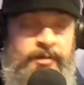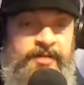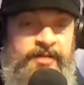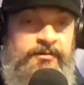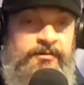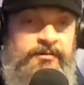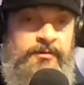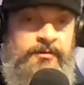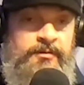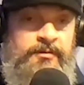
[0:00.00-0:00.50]

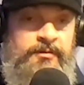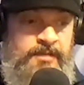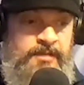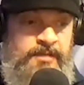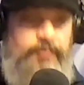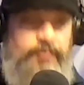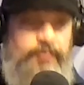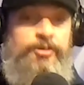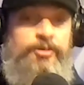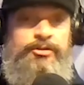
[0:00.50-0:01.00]
So that's
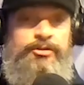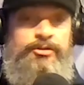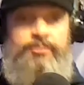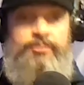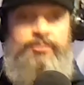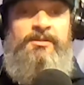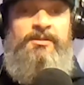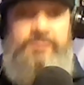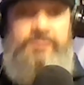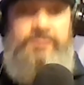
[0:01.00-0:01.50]
what drew
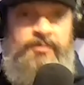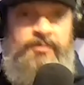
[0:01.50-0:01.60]
me to it,